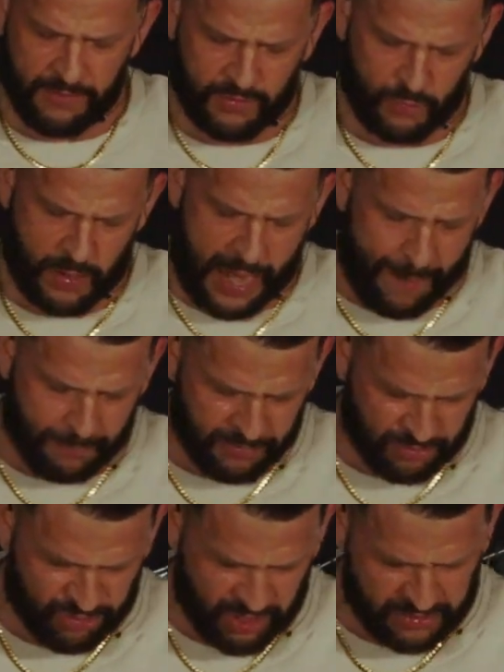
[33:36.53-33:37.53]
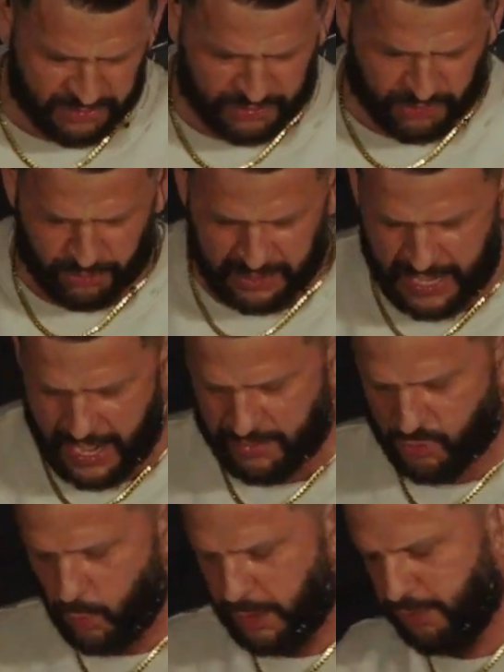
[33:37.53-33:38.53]
And this is what happens in Genesis
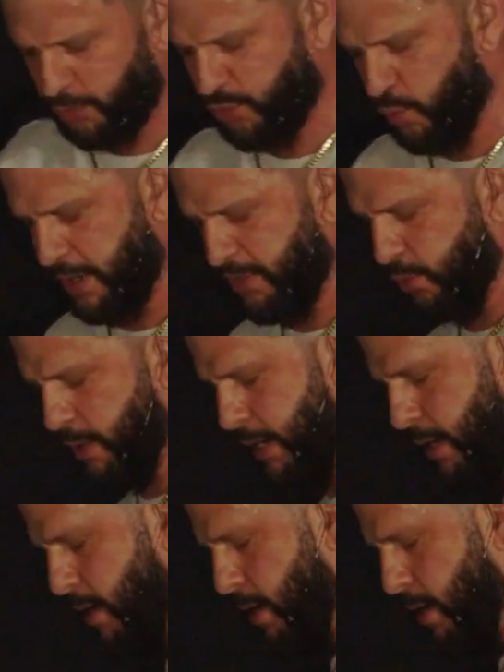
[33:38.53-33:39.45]
39 20 through 23.